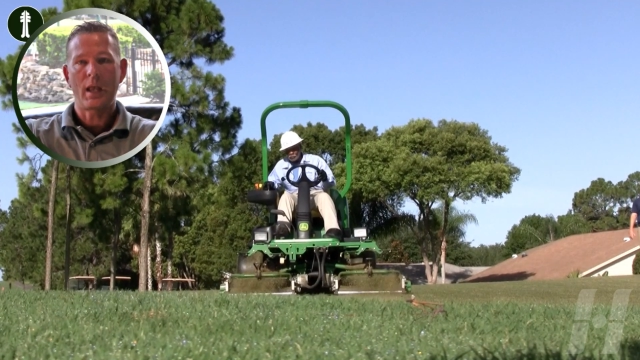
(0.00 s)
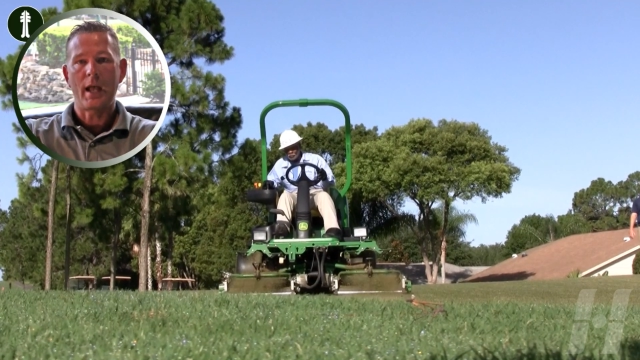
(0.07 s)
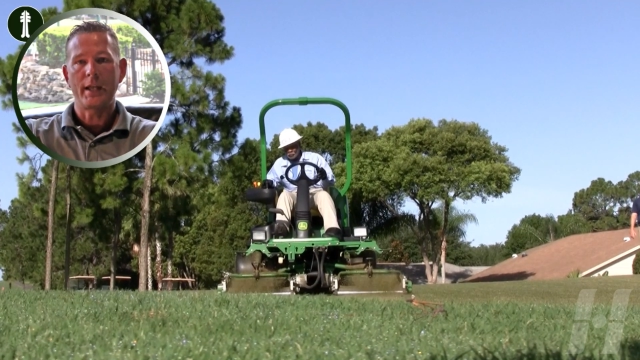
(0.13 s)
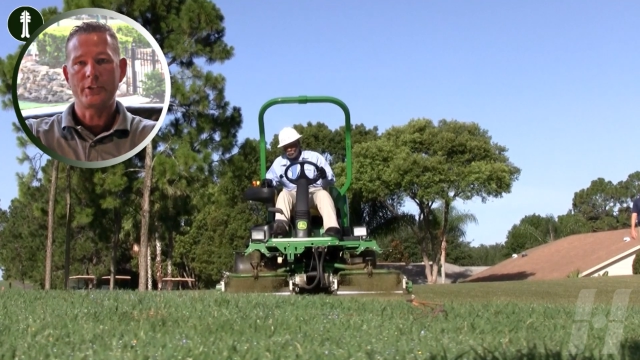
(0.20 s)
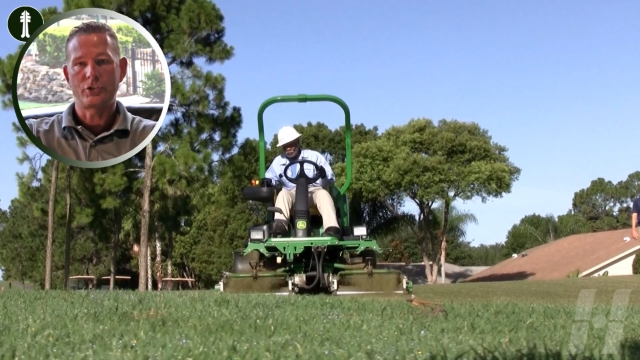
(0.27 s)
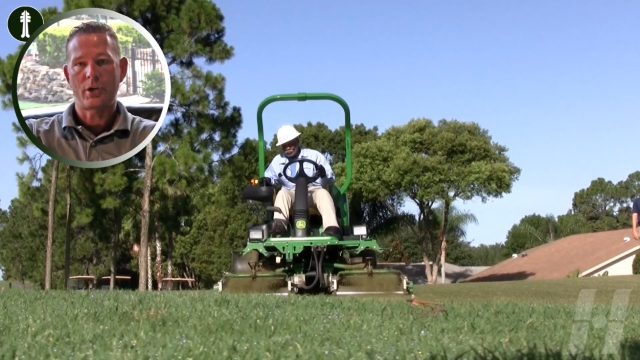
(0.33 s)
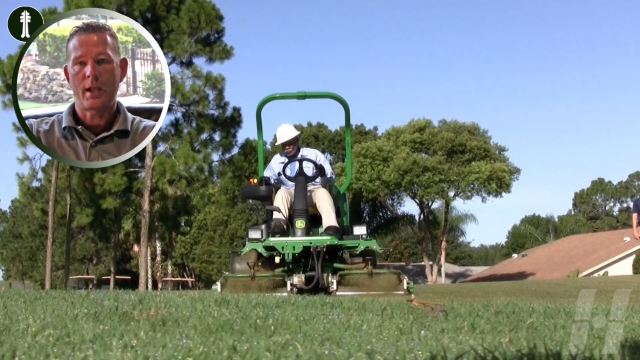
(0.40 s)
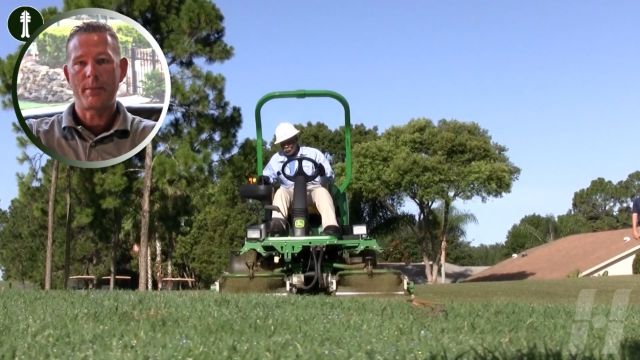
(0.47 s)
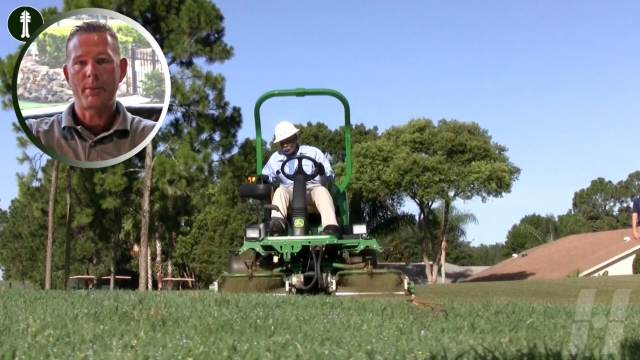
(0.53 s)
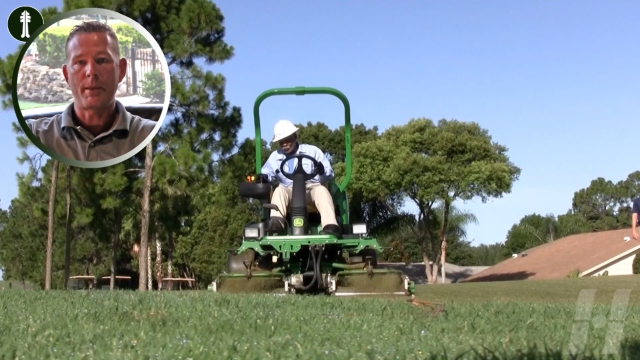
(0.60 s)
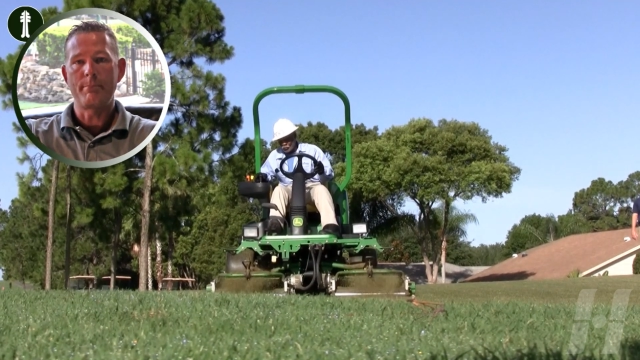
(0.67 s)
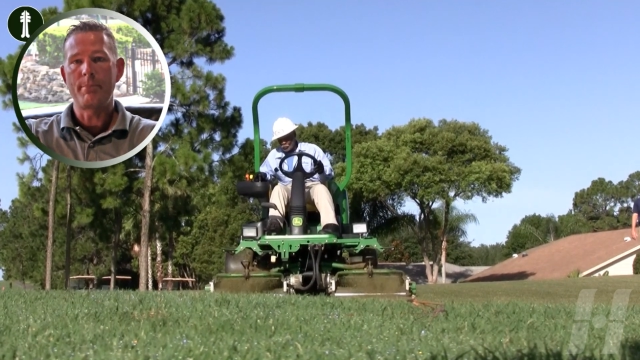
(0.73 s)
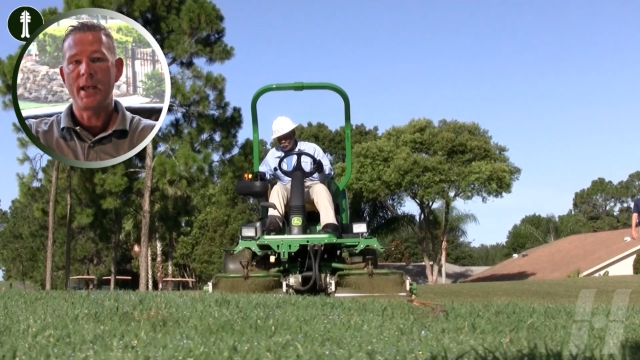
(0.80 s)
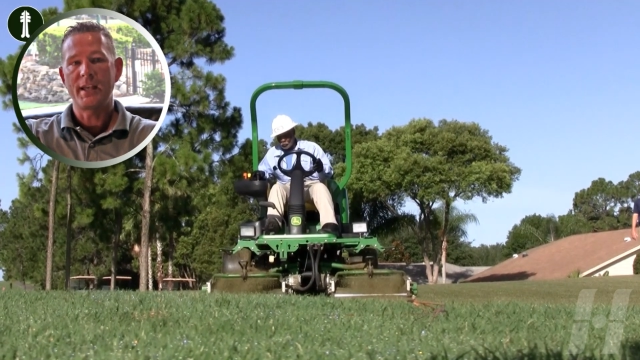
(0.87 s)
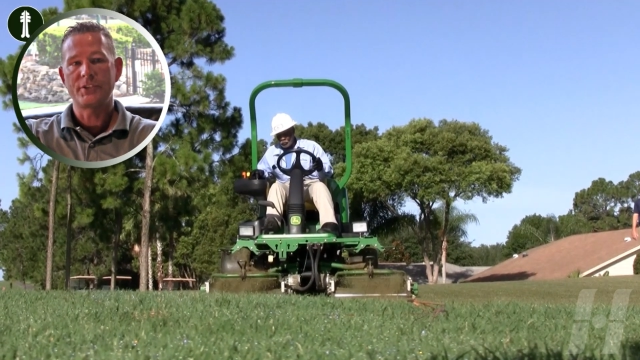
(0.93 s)
I try my
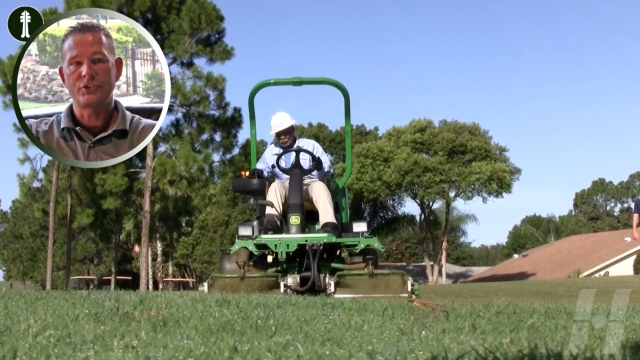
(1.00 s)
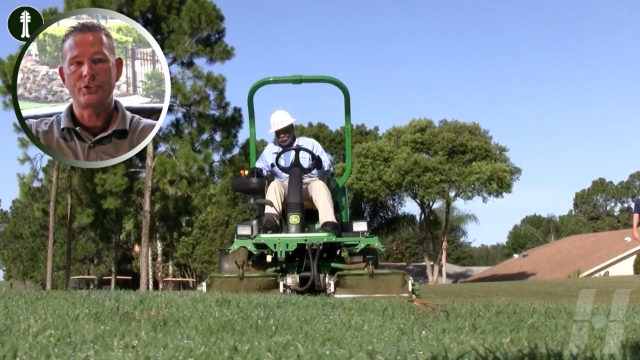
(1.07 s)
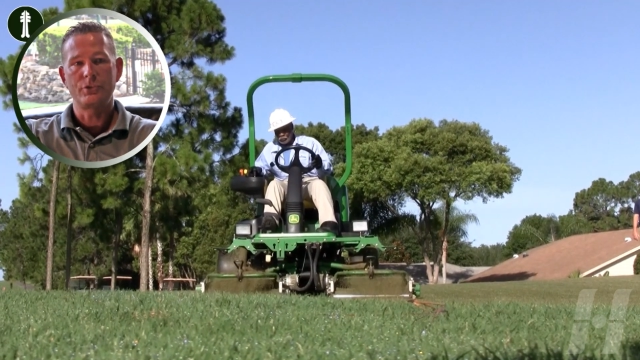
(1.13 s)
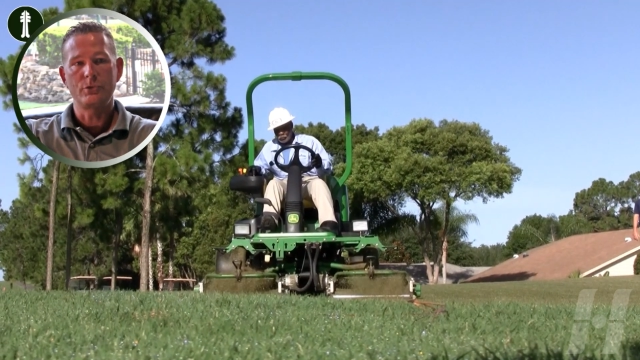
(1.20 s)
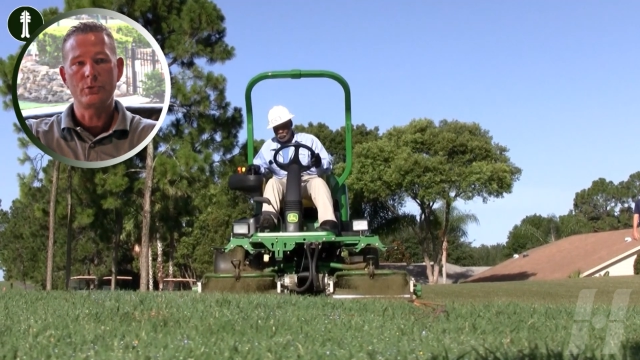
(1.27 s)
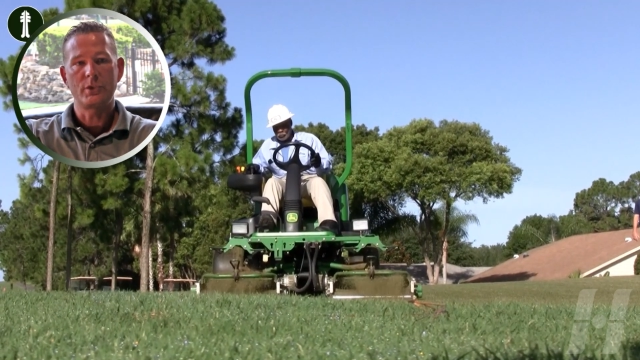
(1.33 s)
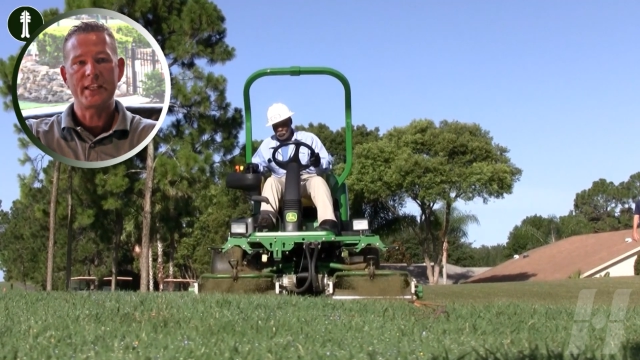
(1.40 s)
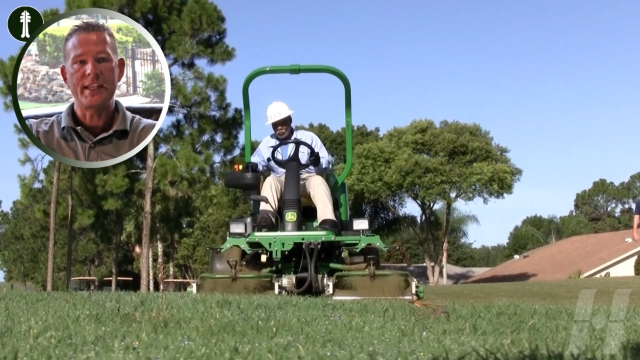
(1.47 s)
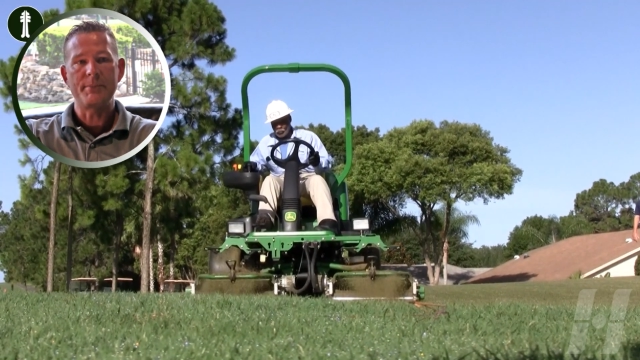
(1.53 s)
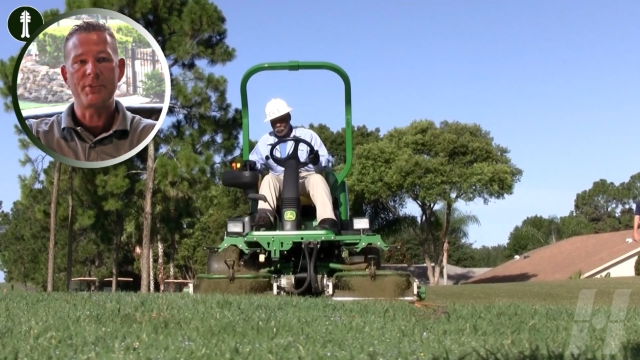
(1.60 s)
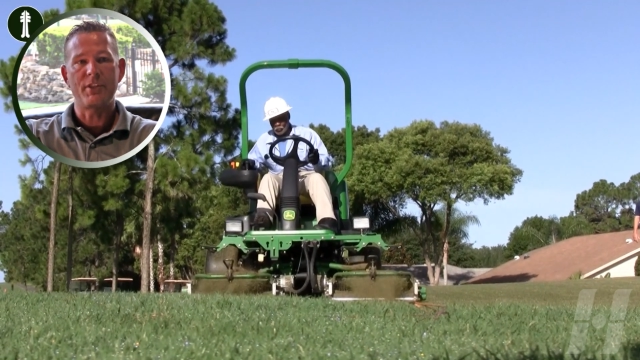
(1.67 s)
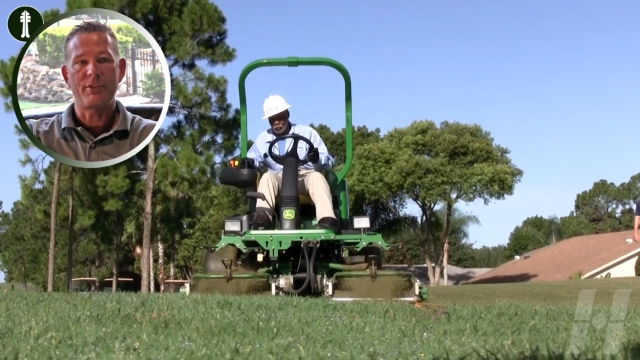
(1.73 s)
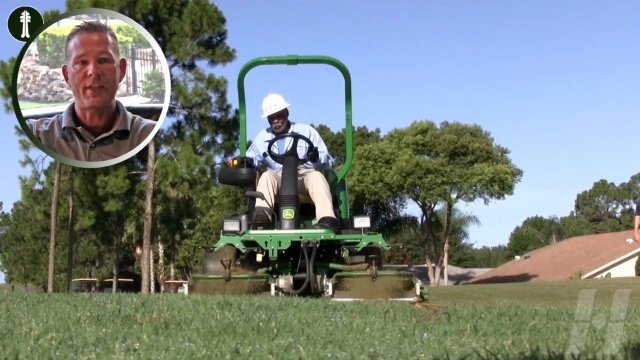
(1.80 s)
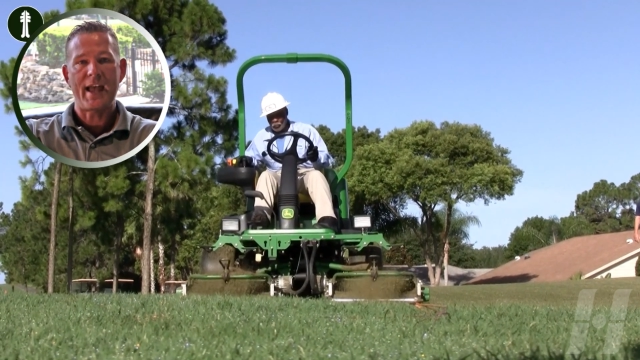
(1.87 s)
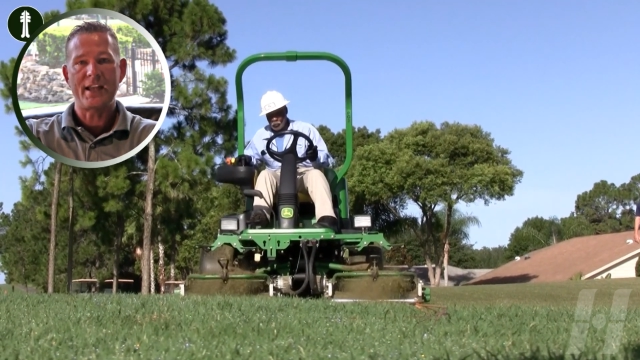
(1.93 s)
best to keep
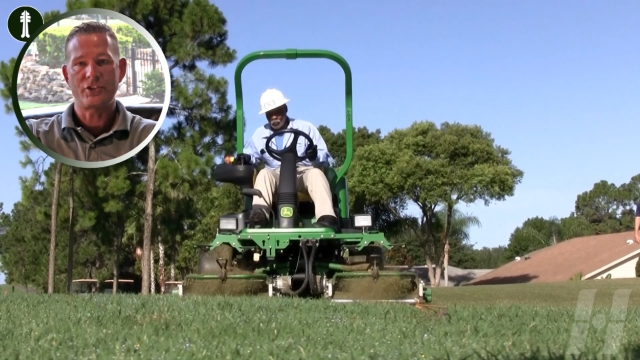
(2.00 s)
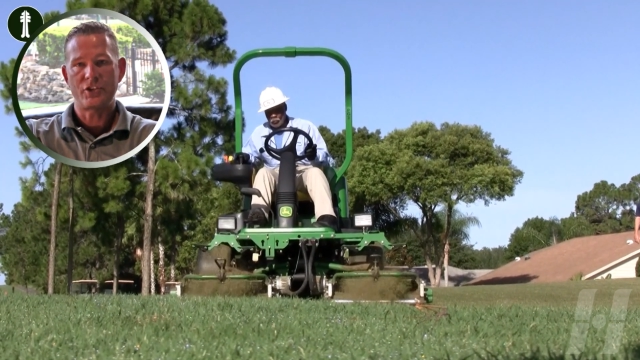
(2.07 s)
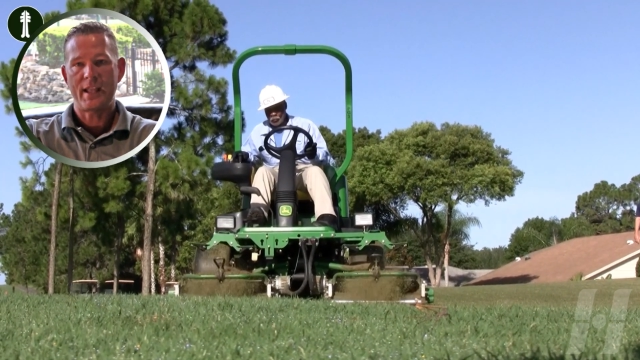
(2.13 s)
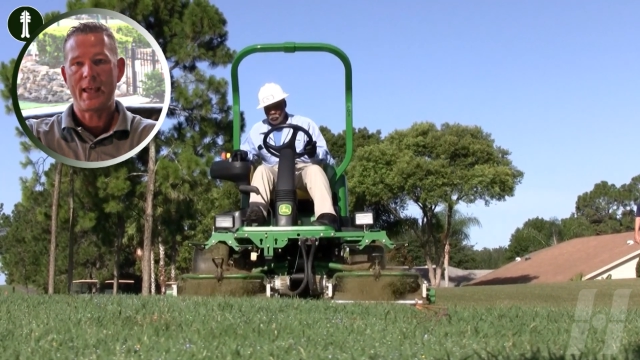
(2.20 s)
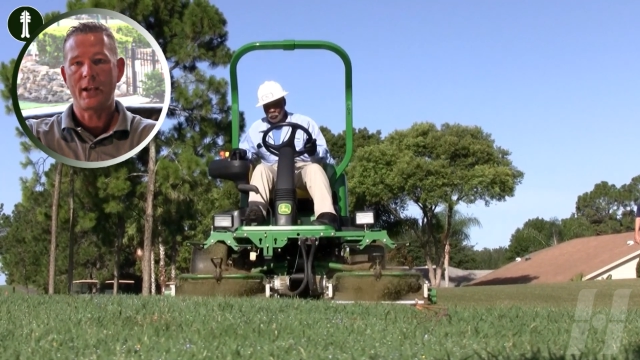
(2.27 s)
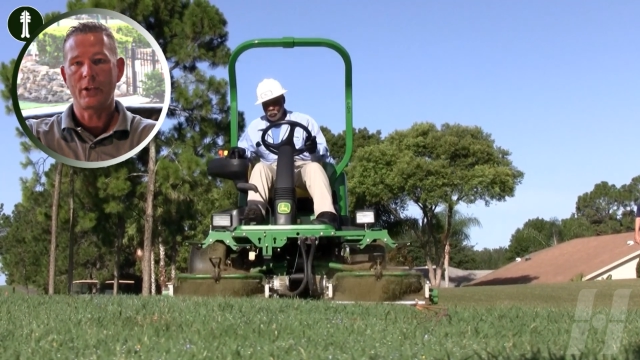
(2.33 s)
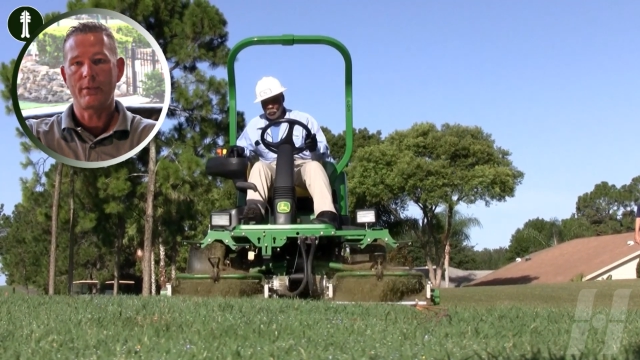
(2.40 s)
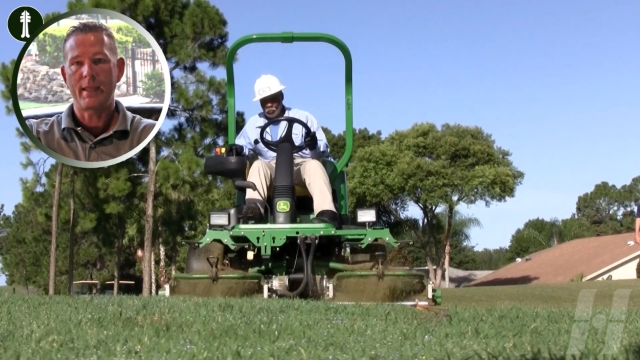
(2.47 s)
the thatch at